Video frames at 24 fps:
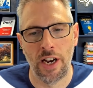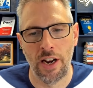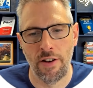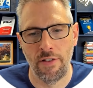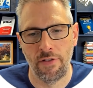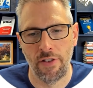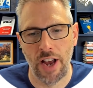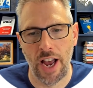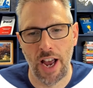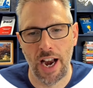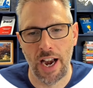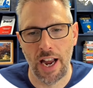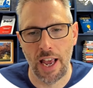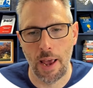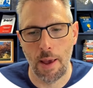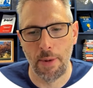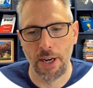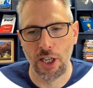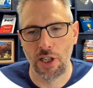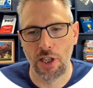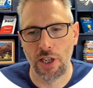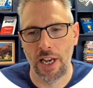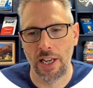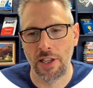for any
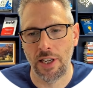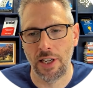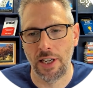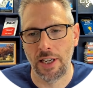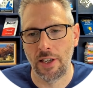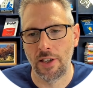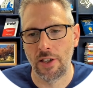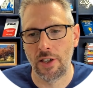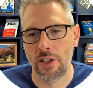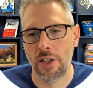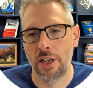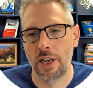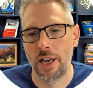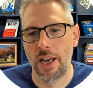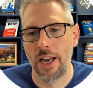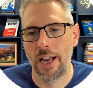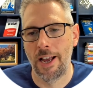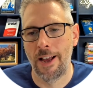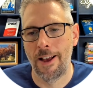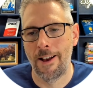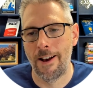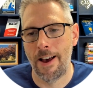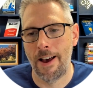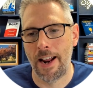image settings.
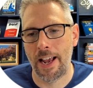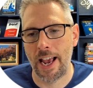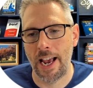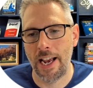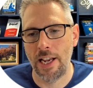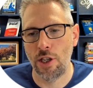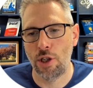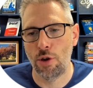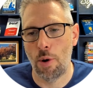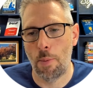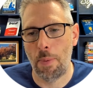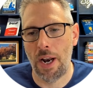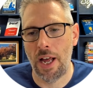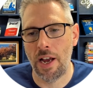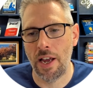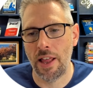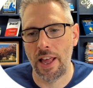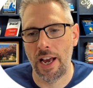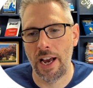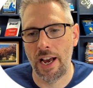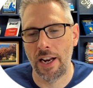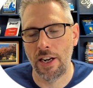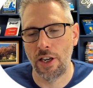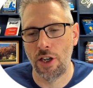And again, to apply
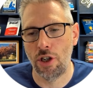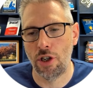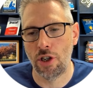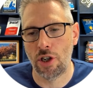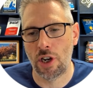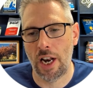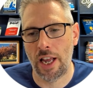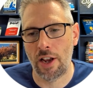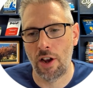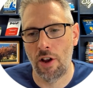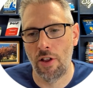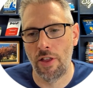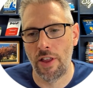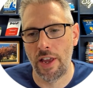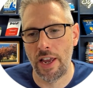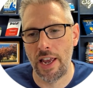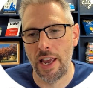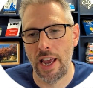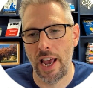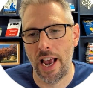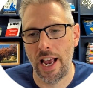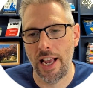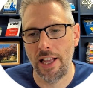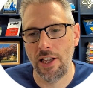that, you just click on
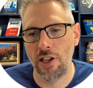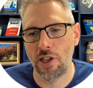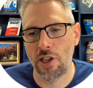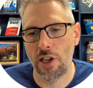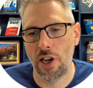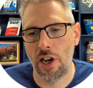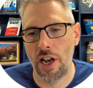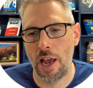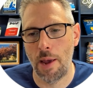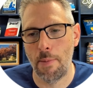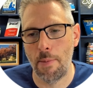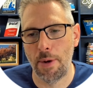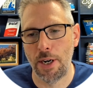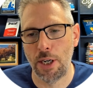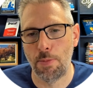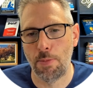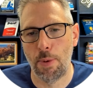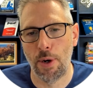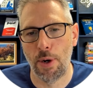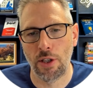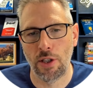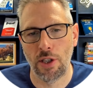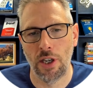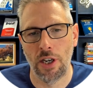the Insert Image
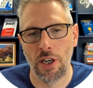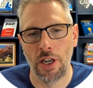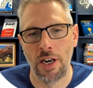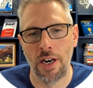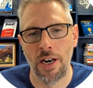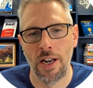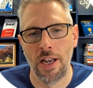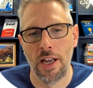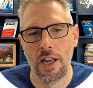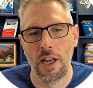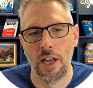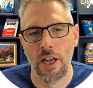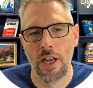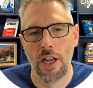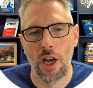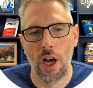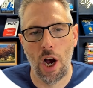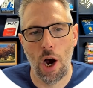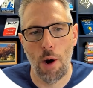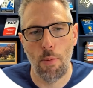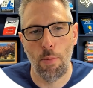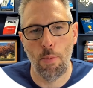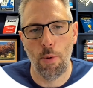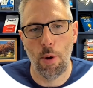button. Up
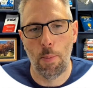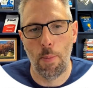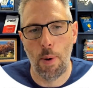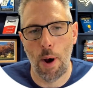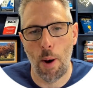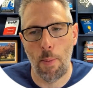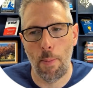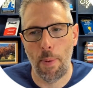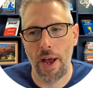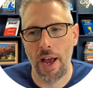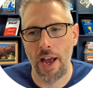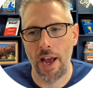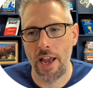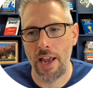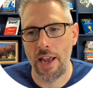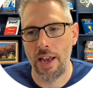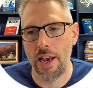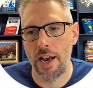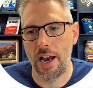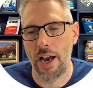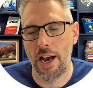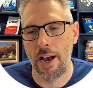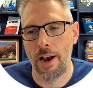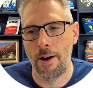will pop a
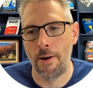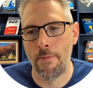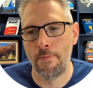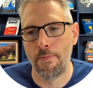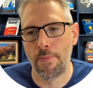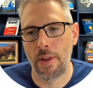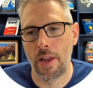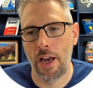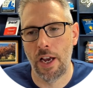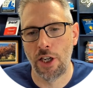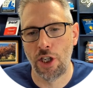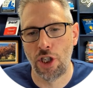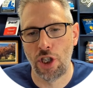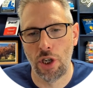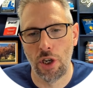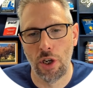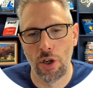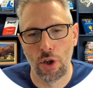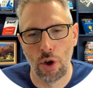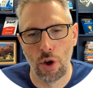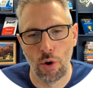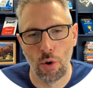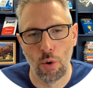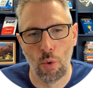
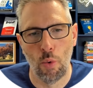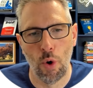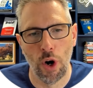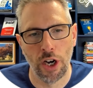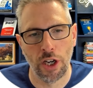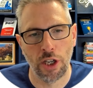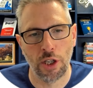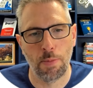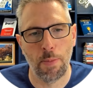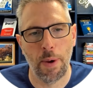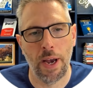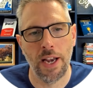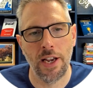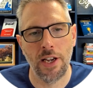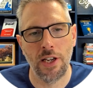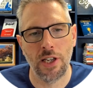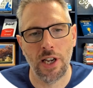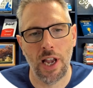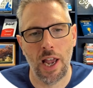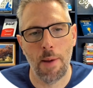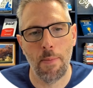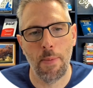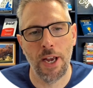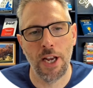Google Workspace
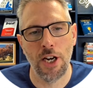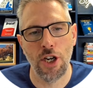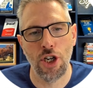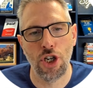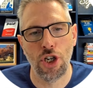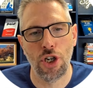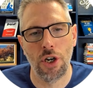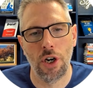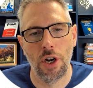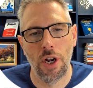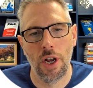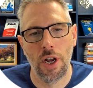image,